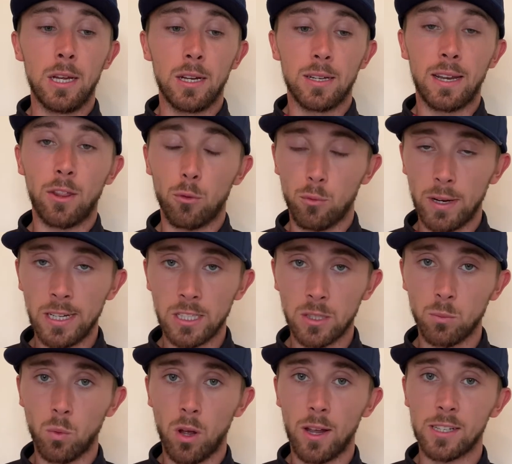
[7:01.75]
Now, the
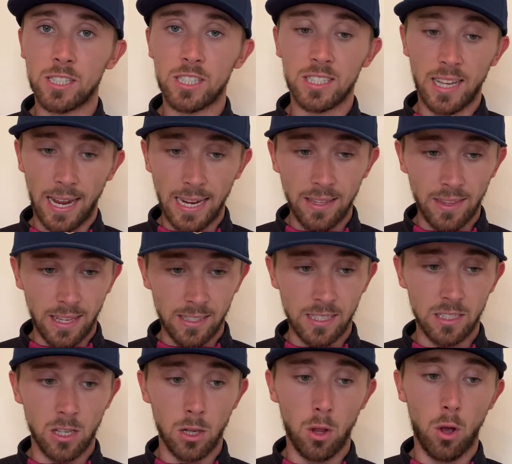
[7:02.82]
reason why I say this
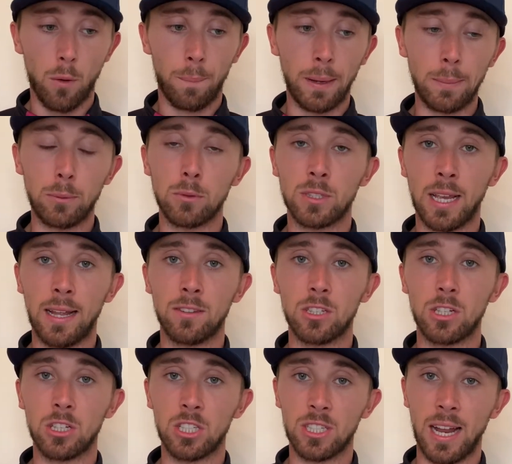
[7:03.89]
is a lot of people tend to
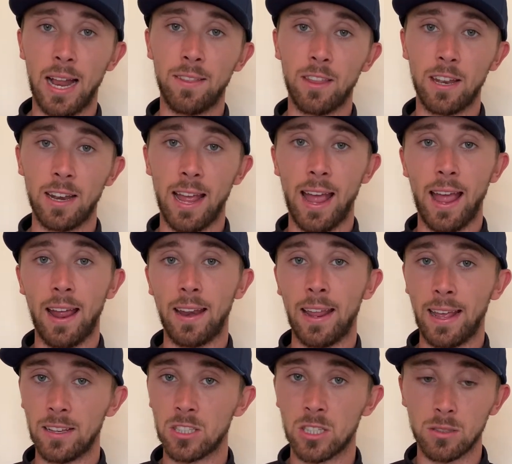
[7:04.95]
just stand the net and
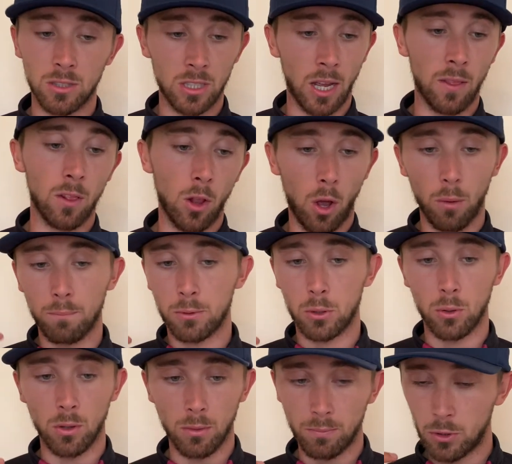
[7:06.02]
hit some Dunlops
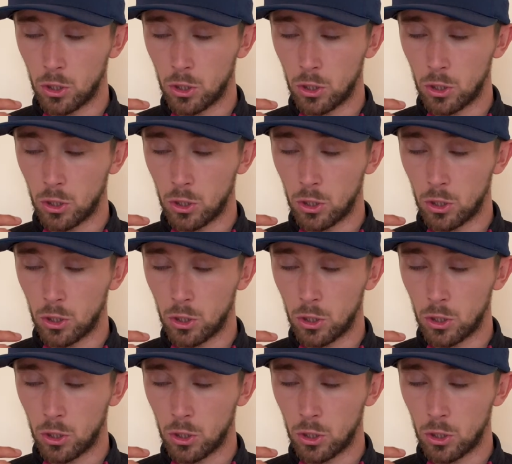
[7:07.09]
or